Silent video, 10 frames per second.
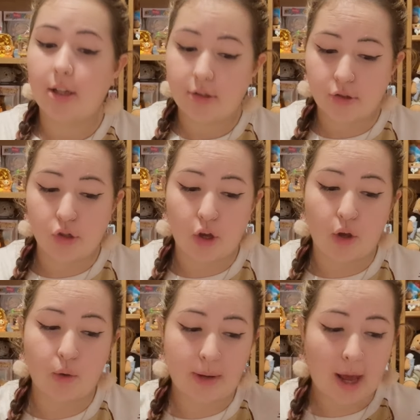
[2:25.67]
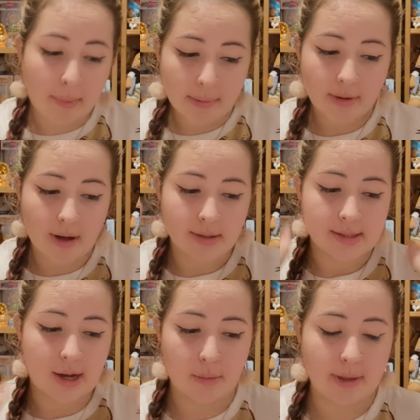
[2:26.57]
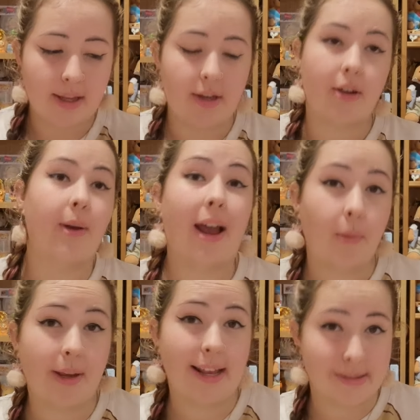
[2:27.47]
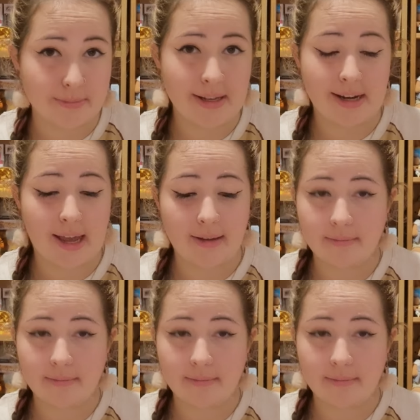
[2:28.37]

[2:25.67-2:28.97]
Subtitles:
So now people can't tell me, you know, Halloween hasn't been yet.